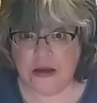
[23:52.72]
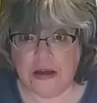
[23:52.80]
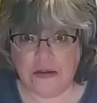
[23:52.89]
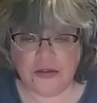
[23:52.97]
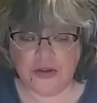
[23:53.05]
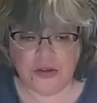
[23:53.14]

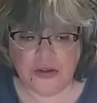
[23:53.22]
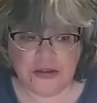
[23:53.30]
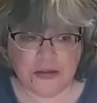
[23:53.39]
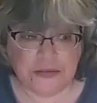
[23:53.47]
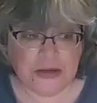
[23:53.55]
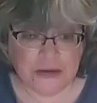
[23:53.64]
I'll show you
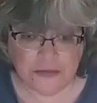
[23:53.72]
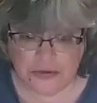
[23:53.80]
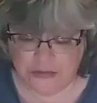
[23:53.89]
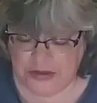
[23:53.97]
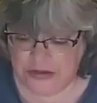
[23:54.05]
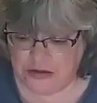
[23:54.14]
sometimes
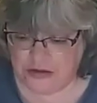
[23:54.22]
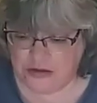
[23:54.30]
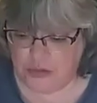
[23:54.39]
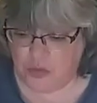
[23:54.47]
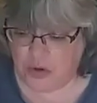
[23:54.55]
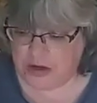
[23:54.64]
some pieces
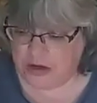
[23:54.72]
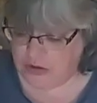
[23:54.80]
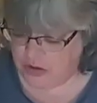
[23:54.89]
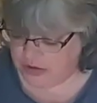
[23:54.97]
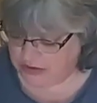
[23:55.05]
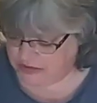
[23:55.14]
I'm working
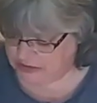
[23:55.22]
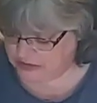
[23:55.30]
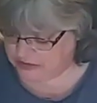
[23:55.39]
on and